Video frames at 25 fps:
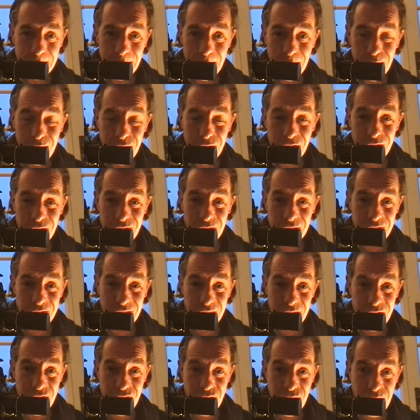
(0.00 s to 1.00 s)
she's just
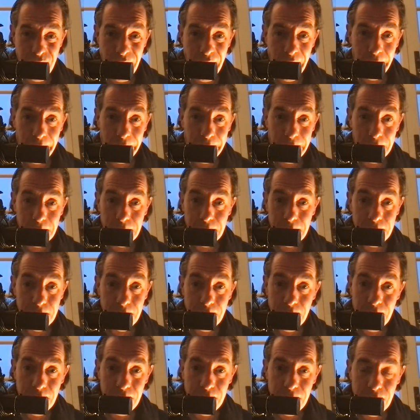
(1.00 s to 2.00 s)
a drunk.
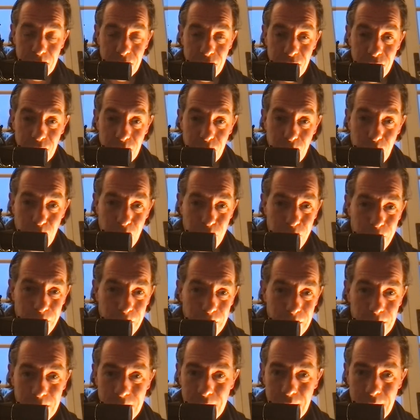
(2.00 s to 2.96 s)
She's awful.